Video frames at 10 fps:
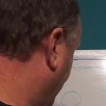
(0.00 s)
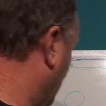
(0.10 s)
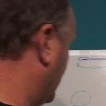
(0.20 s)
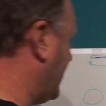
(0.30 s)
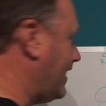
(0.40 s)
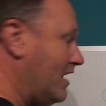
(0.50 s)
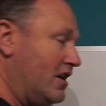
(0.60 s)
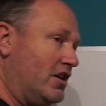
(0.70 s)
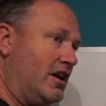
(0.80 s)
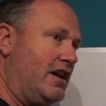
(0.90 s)
Okay.
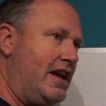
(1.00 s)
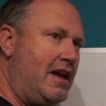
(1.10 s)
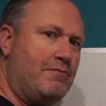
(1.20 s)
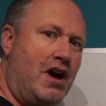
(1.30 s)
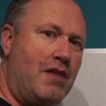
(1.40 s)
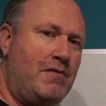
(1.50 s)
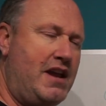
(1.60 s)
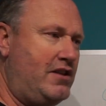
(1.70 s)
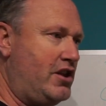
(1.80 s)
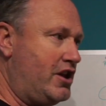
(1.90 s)
It might
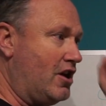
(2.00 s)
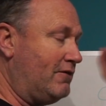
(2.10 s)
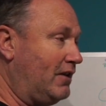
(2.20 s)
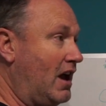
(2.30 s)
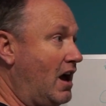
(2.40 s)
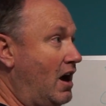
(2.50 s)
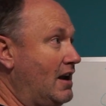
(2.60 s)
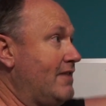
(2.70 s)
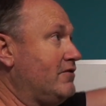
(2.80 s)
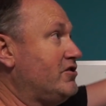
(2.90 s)
mean that you can't fly at
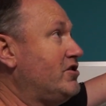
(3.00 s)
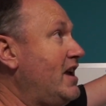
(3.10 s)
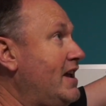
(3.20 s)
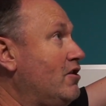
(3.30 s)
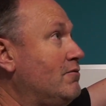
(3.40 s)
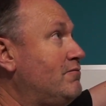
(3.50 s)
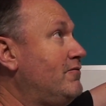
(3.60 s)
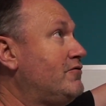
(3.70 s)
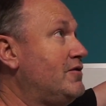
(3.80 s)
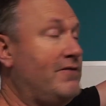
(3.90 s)
eye level, so take it up
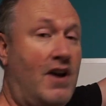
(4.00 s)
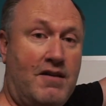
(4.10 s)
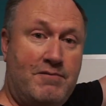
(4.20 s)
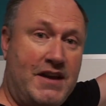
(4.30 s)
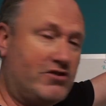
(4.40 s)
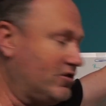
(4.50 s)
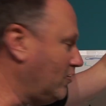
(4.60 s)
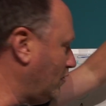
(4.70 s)
to five meters or